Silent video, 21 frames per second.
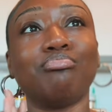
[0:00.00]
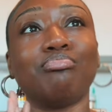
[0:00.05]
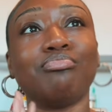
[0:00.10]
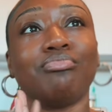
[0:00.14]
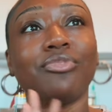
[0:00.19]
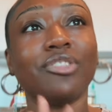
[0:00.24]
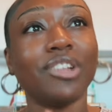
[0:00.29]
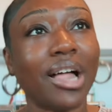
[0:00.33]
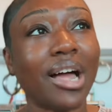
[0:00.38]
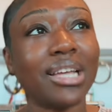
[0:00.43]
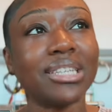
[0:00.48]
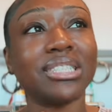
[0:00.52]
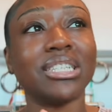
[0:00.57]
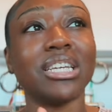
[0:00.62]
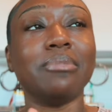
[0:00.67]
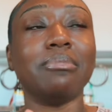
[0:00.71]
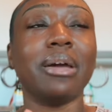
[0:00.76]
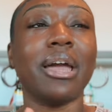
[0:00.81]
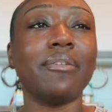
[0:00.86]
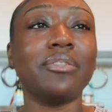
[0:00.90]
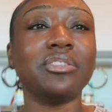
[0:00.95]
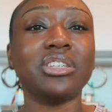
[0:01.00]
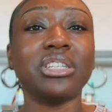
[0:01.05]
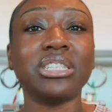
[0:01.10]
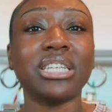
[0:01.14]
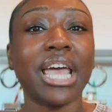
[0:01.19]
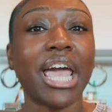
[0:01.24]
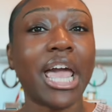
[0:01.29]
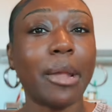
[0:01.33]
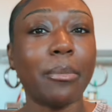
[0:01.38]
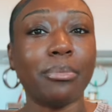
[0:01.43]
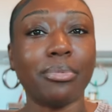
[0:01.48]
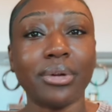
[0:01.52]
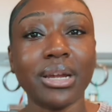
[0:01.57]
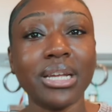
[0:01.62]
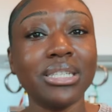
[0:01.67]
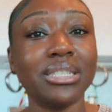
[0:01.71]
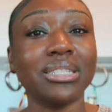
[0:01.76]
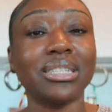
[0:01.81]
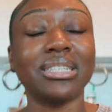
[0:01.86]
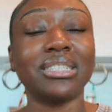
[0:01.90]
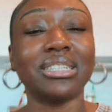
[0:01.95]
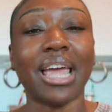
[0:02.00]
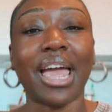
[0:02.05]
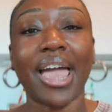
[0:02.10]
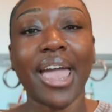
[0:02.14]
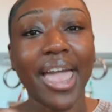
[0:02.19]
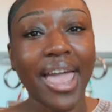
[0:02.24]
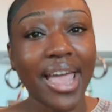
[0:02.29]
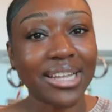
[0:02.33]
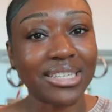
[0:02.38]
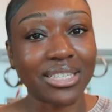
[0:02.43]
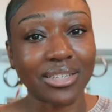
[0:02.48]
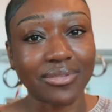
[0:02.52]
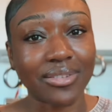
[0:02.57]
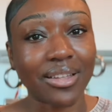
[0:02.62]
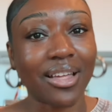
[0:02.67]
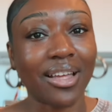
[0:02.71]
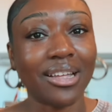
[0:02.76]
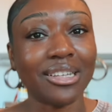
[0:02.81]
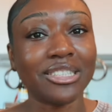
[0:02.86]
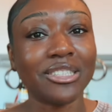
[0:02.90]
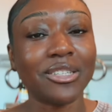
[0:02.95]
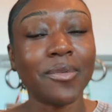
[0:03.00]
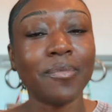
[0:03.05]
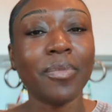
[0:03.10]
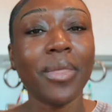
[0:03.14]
flossing. But ever since I had braces, I had to floss.